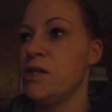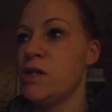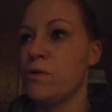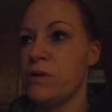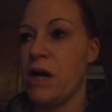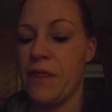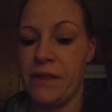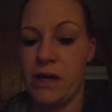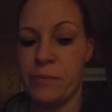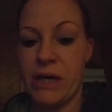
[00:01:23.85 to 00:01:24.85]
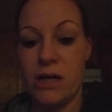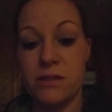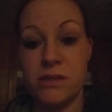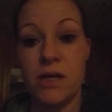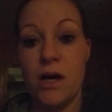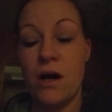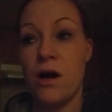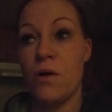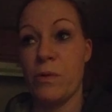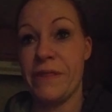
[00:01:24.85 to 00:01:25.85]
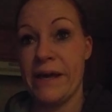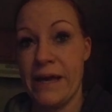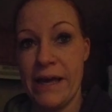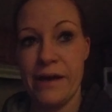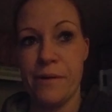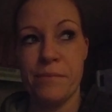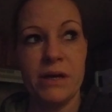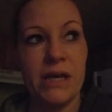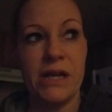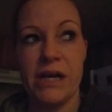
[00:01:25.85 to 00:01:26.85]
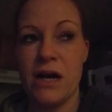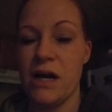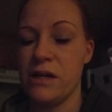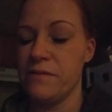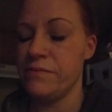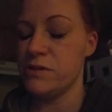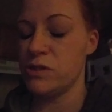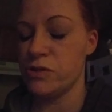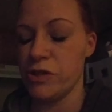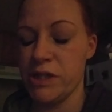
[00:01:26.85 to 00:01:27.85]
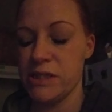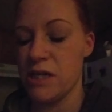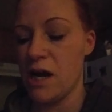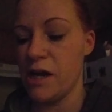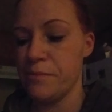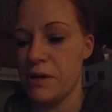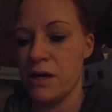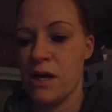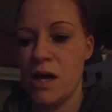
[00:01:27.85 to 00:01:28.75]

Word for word: no nothing, because with him, any kind of screen time